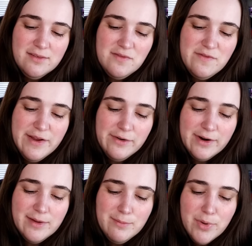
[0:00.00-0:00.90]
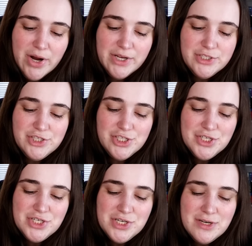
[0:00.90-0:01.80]
very
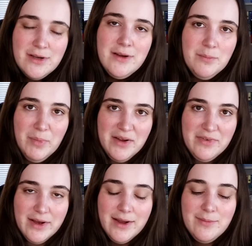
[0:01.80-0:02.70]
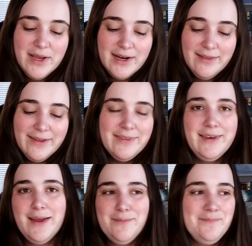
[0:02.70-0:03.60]
much my vibe. And I like the
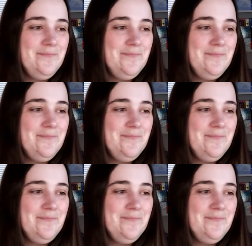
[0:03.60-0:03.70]
name.